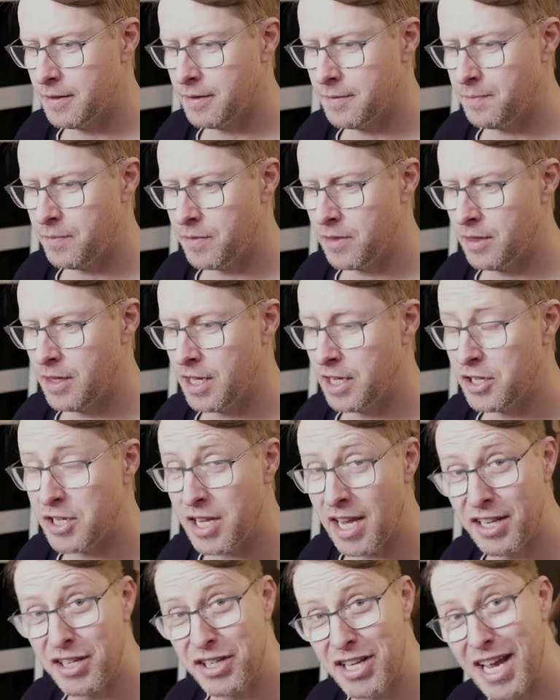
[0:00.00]
the
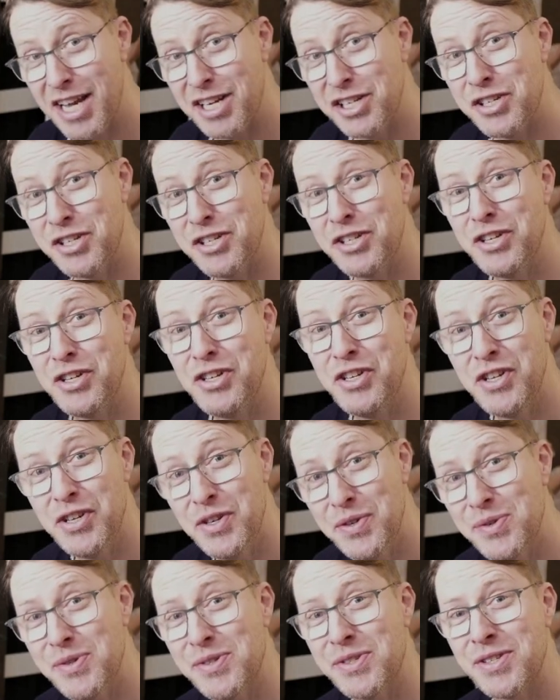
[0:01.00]
intention to
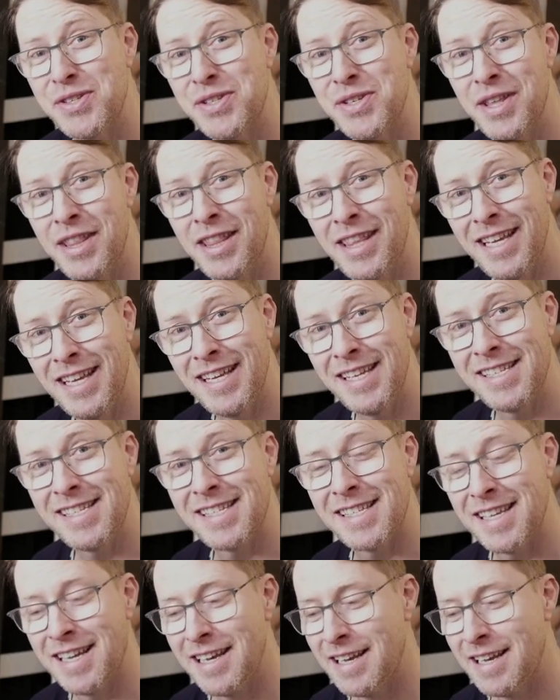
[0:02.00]
use these